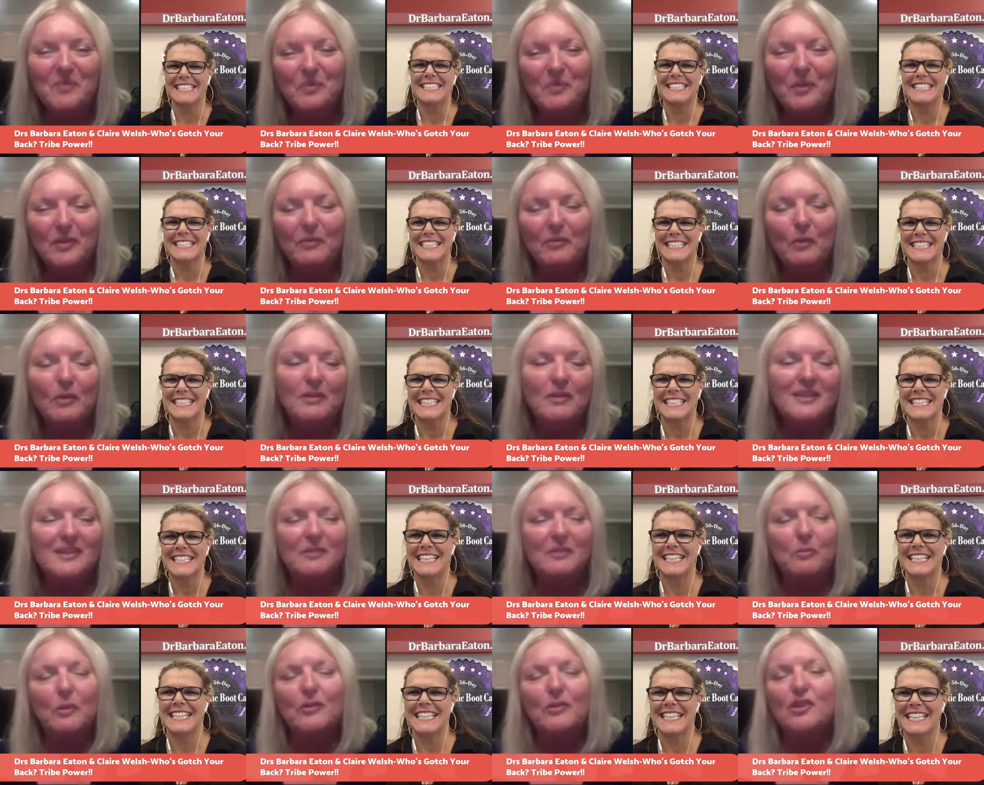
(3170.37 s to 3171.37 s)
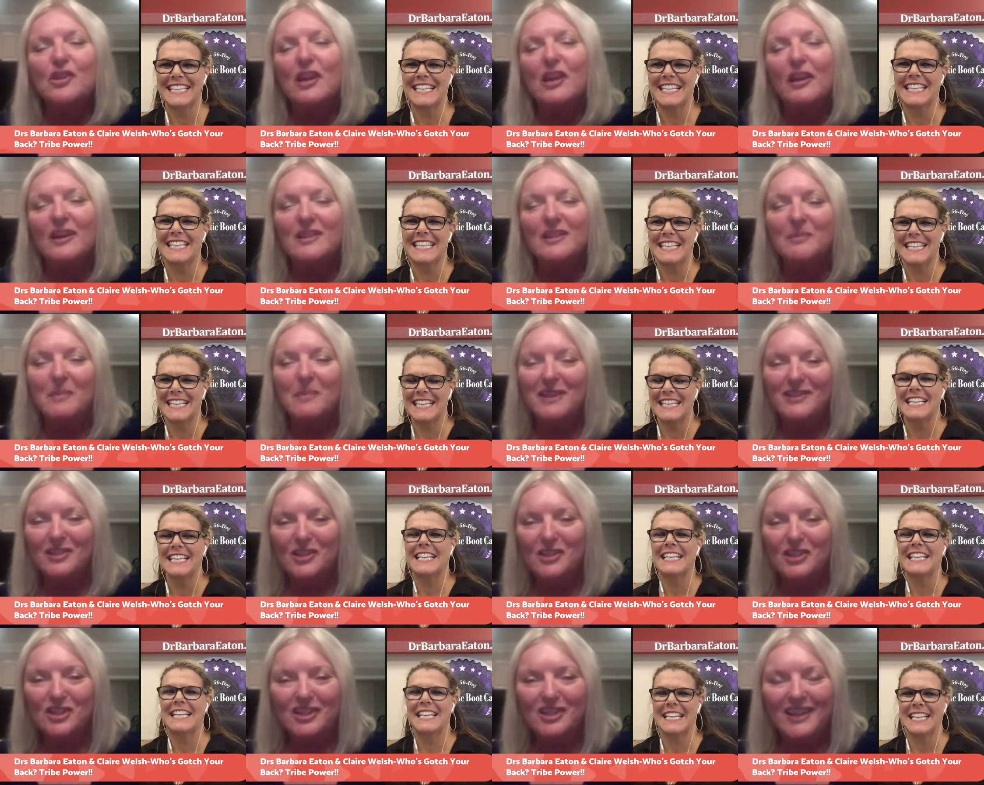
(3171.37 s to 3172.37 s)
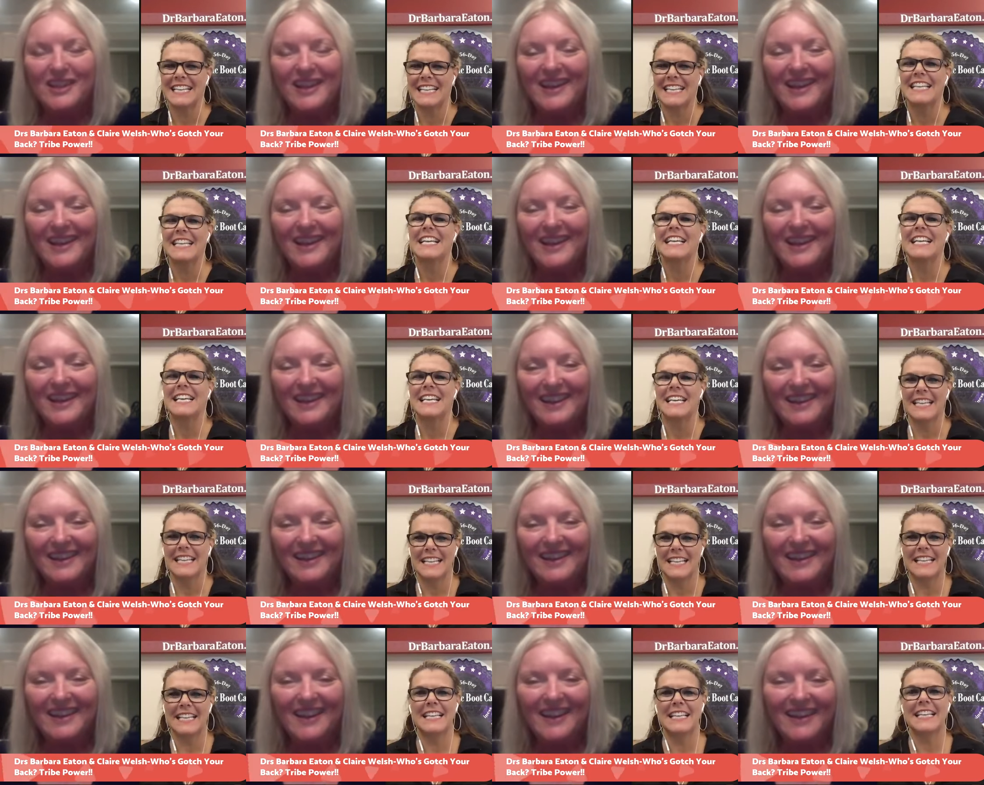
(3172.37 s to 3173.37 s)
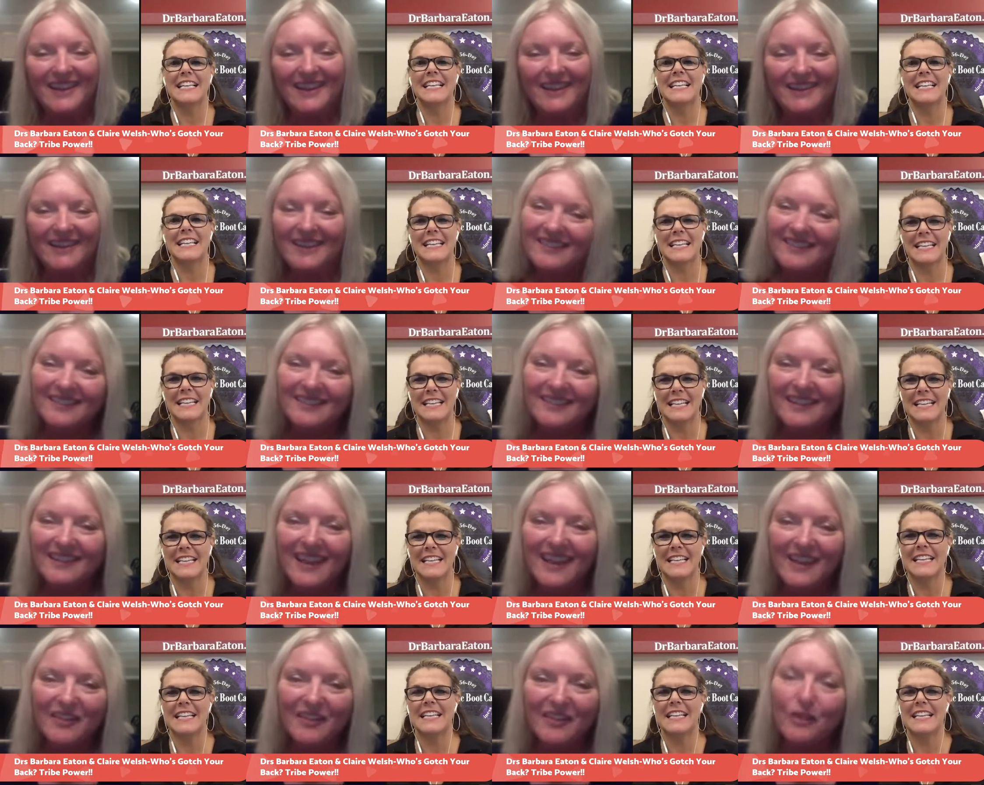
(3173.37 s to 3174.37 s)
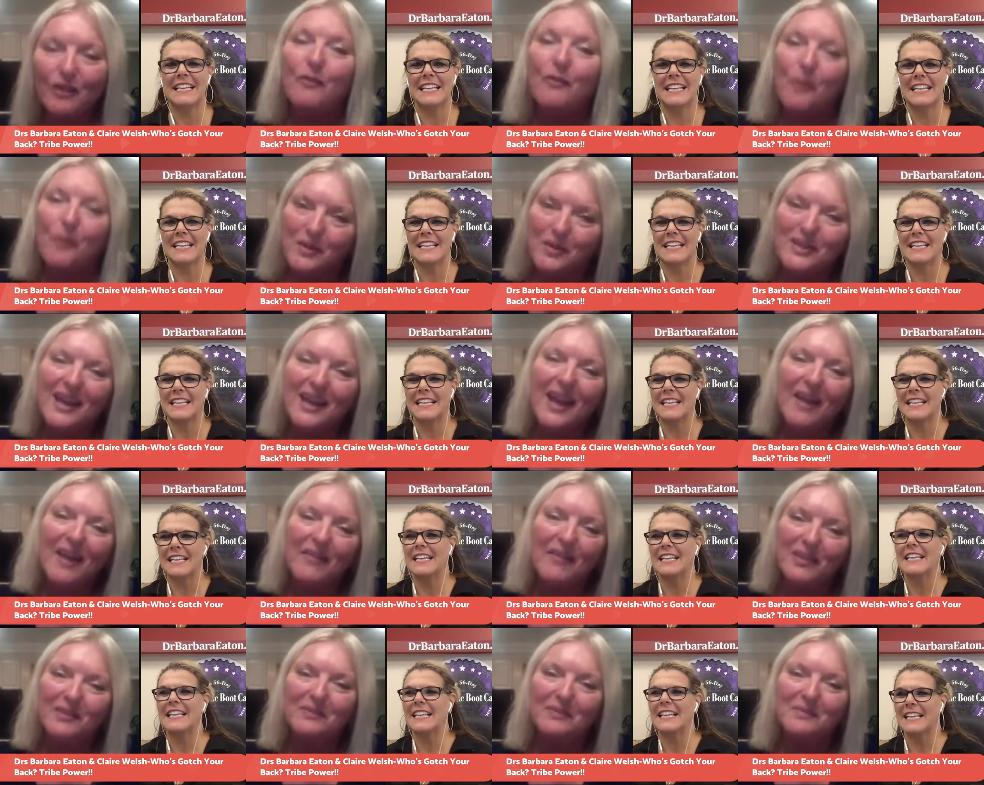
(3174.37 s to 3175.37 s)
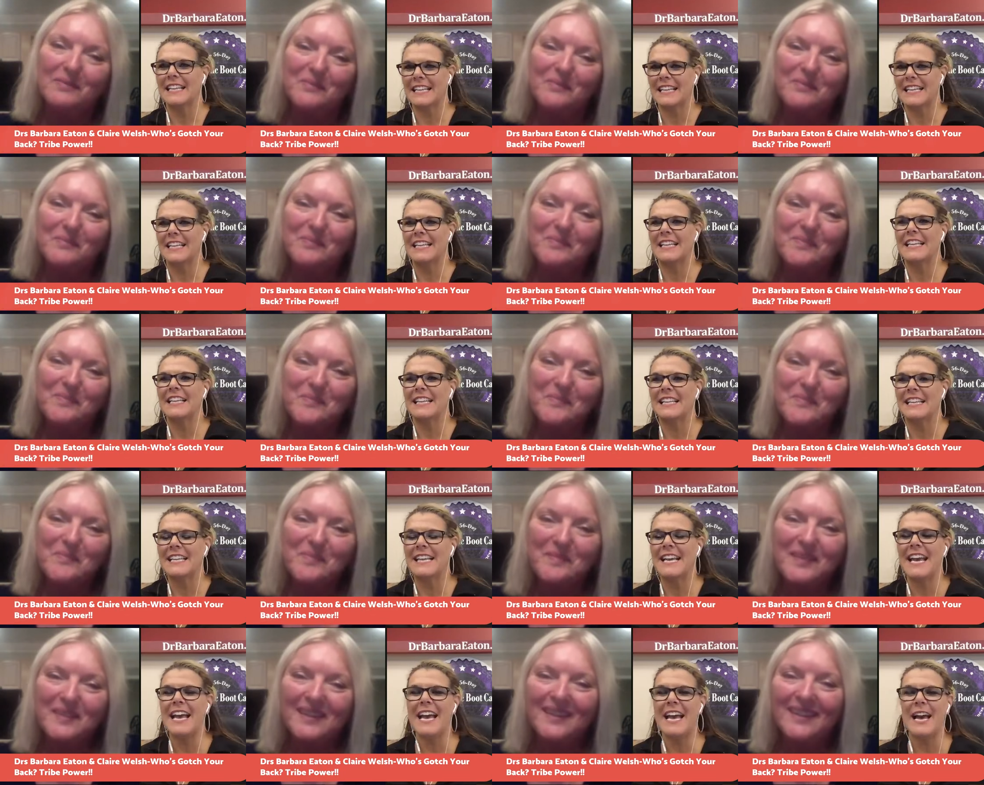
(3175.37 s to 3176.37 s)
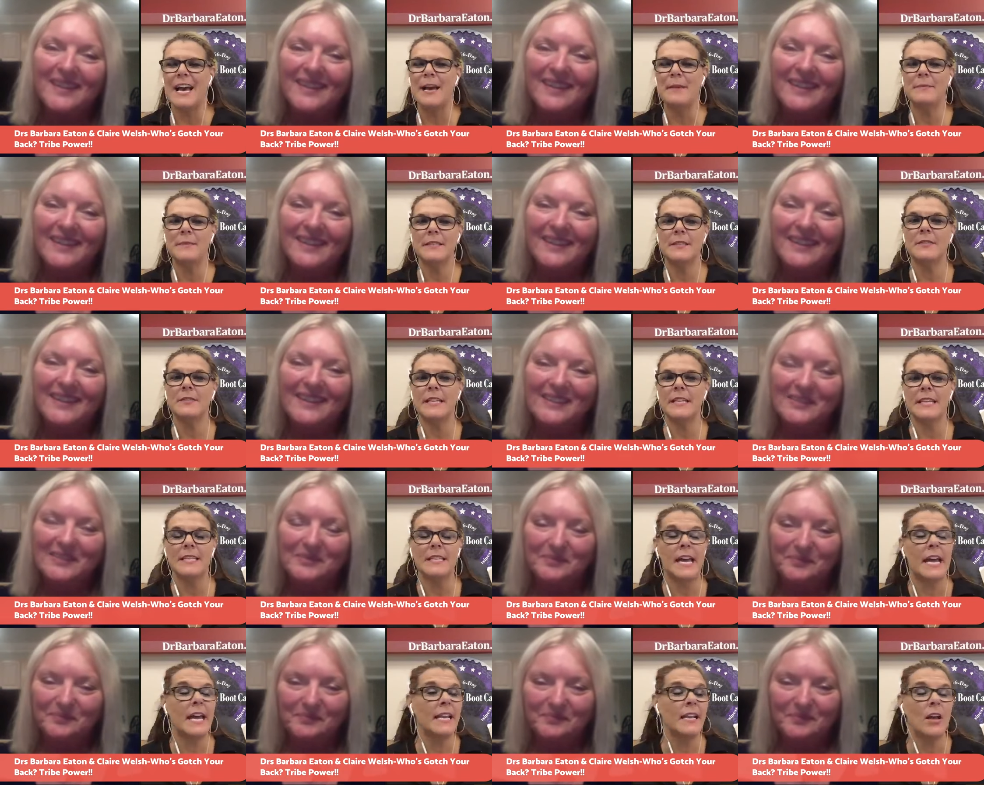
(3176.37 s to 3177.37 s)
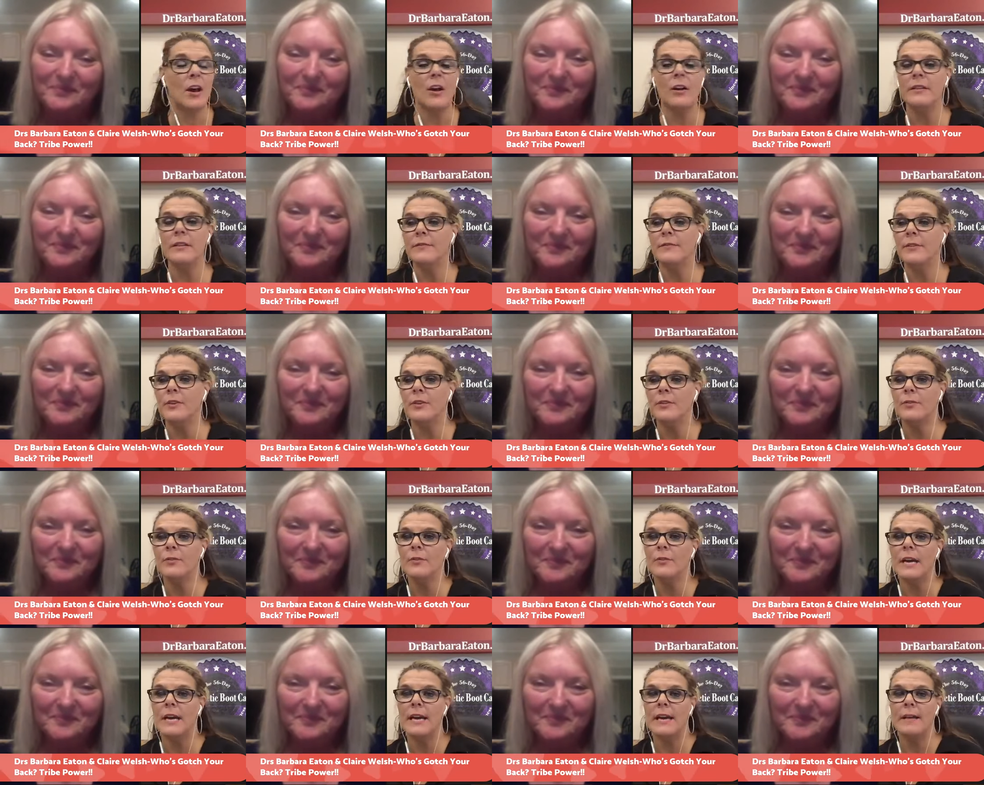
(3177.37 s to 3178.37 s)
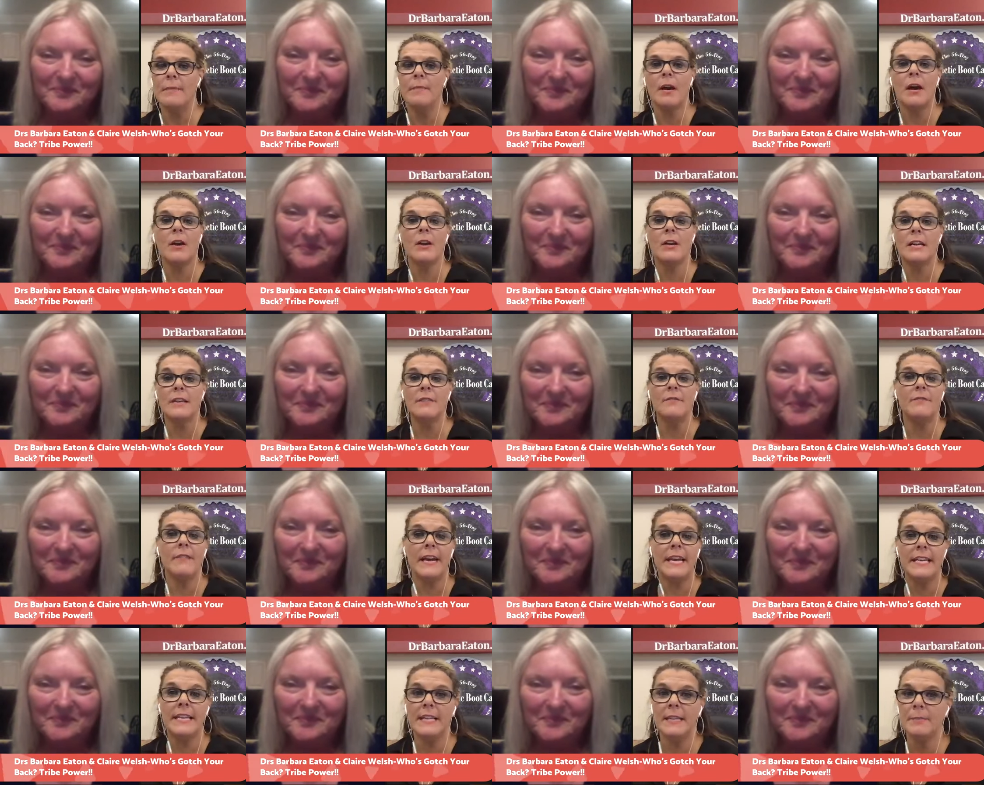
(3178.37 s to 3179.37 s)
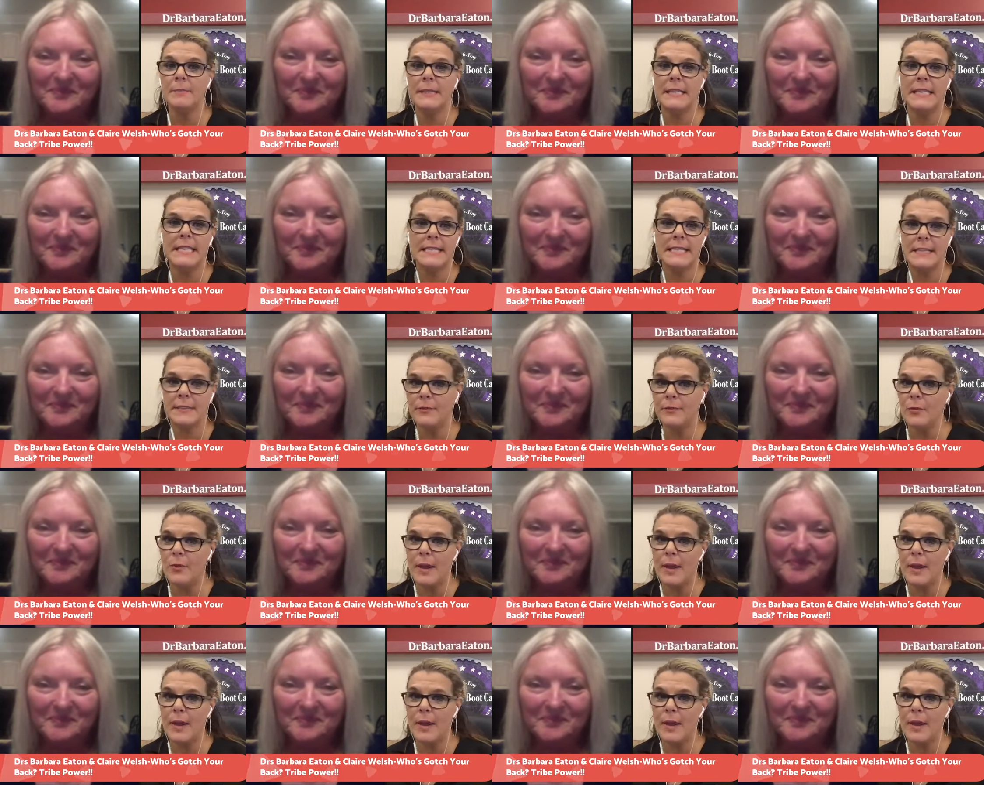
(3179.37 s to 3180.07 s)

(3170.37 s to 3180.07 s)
Speaker 1: we'll, we'll, we'll share his message uh, and, uh, and look forward to having you.
Speaker 2: Yeah, absolutely. And all of you um, are invited. Please, if you